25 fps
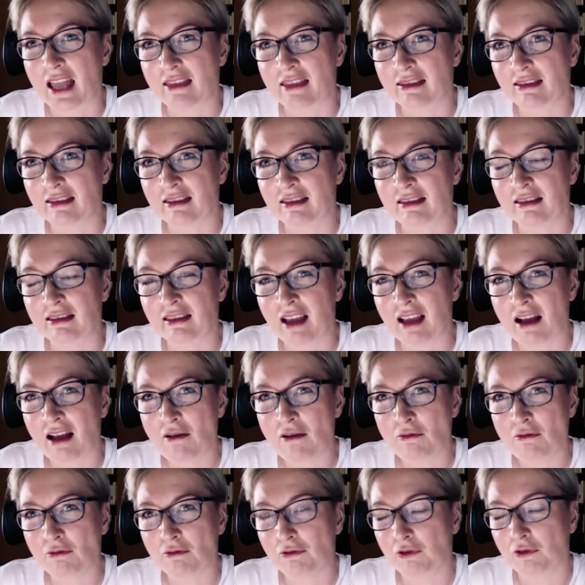
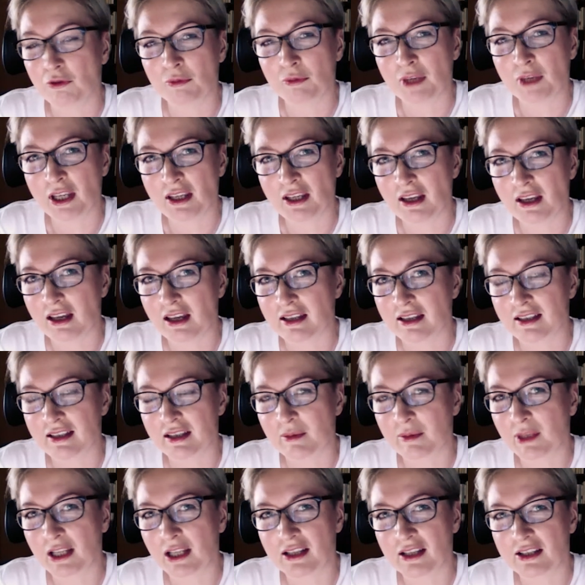now, for me, a
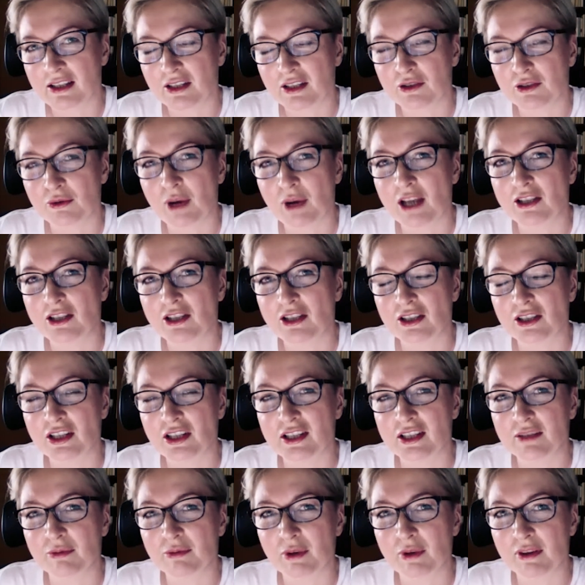similar situation
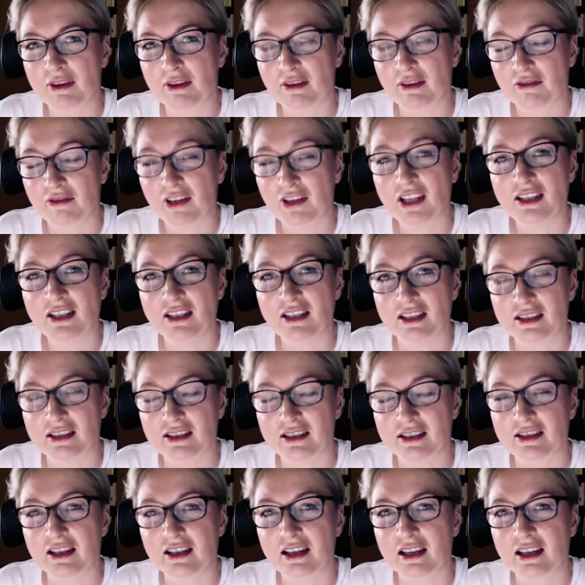is with the
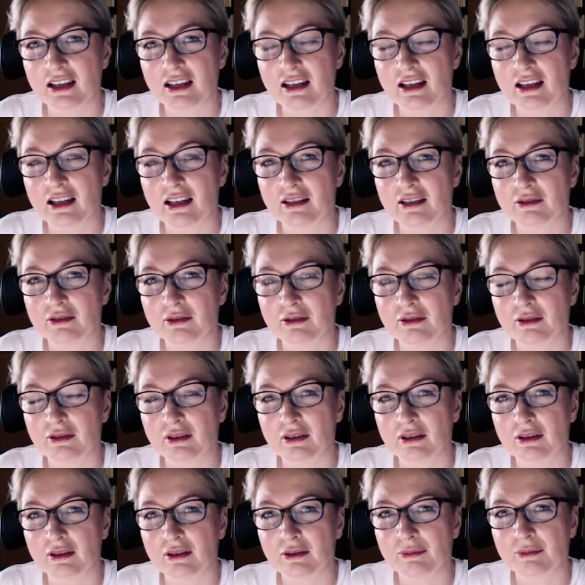fetus and
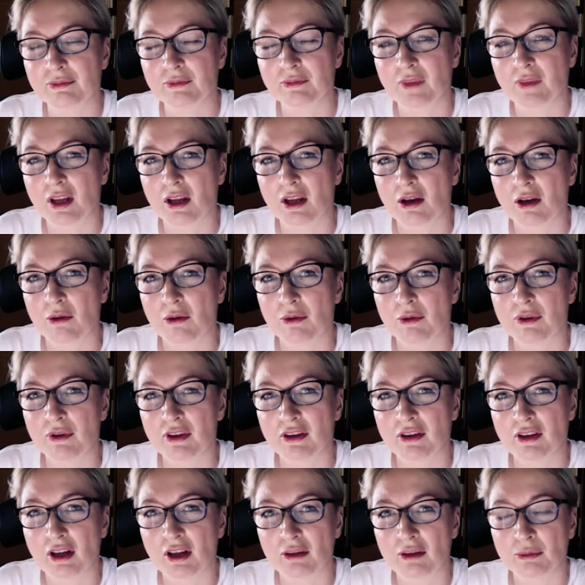with
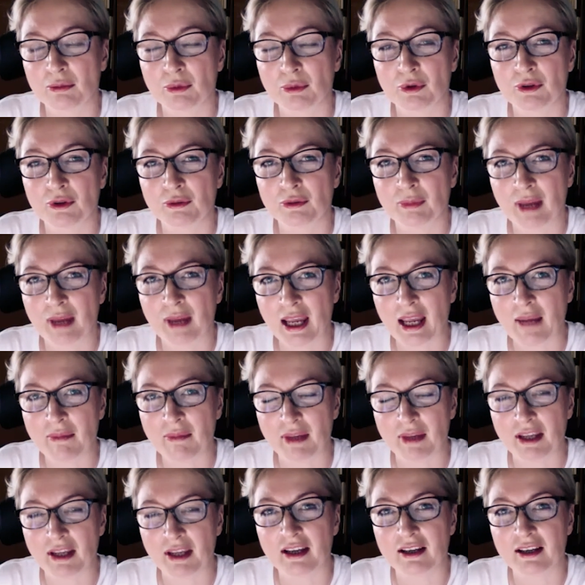an unborn
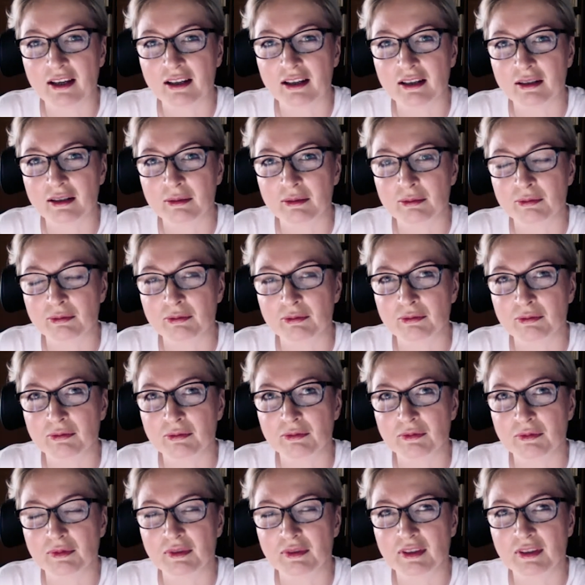baby.
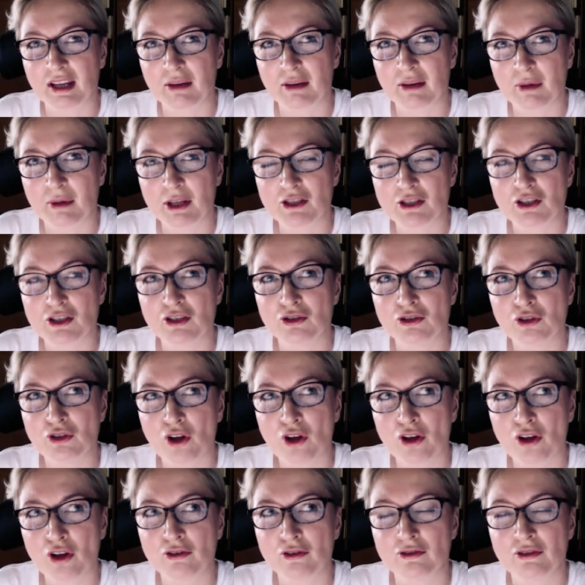The question
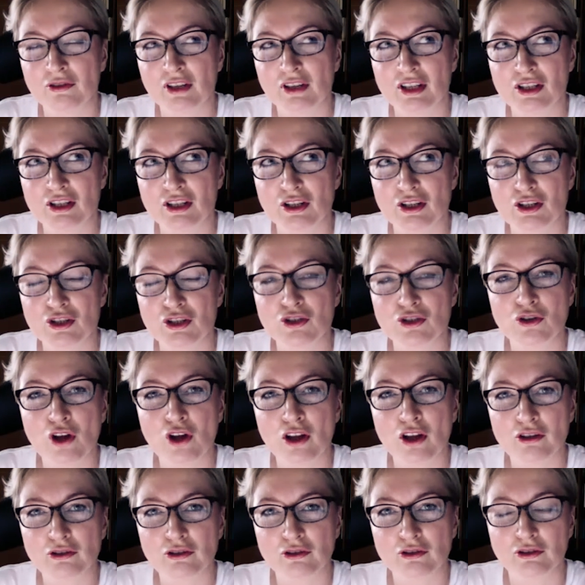is
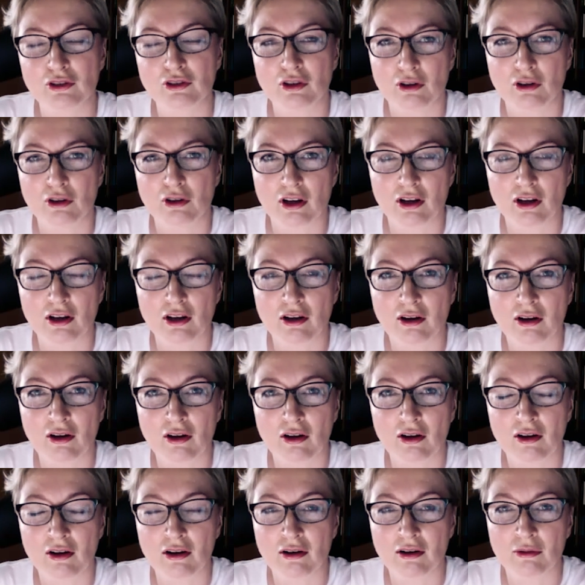not
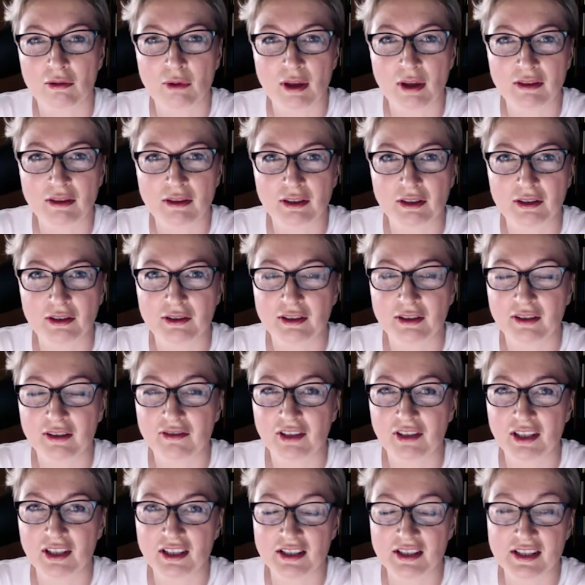whether the
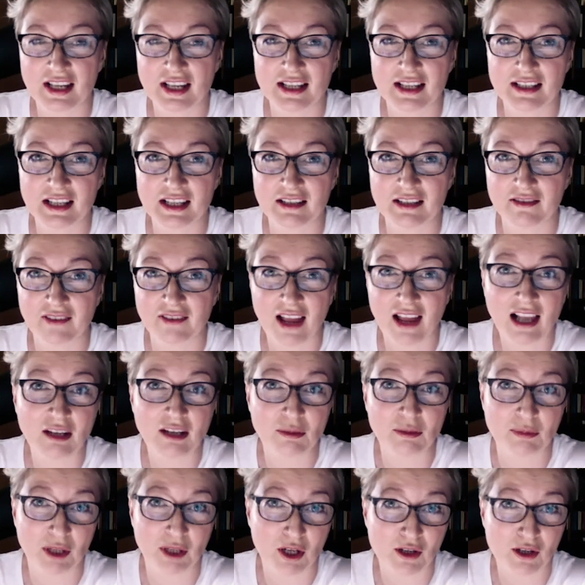fetus has any
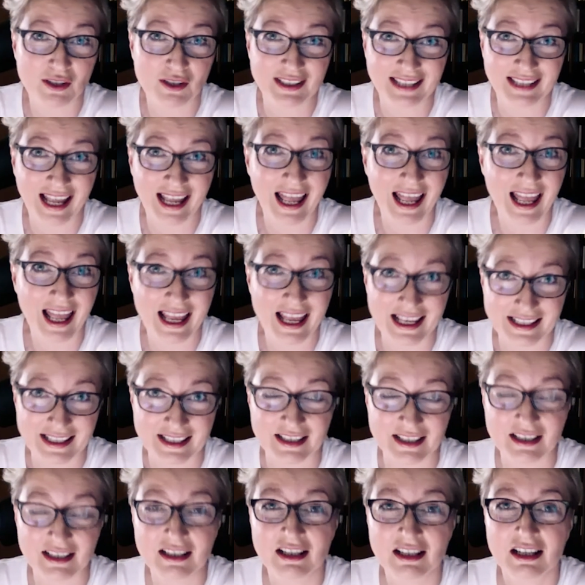value, because it has.